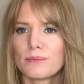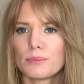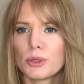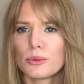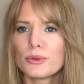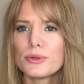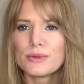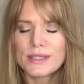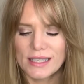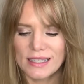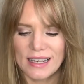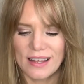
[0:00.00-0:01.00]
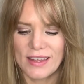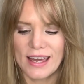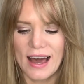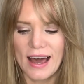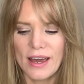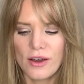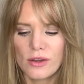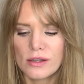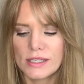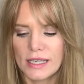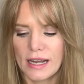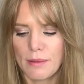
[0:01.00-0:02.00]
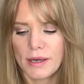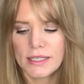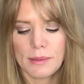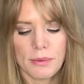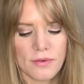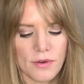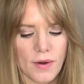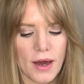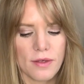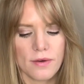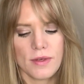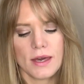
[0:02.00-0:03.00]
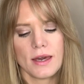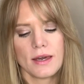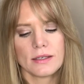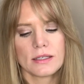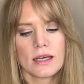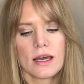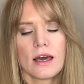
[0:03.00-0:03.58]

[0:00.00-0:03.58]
perusing the aisles and I picked up a few other things.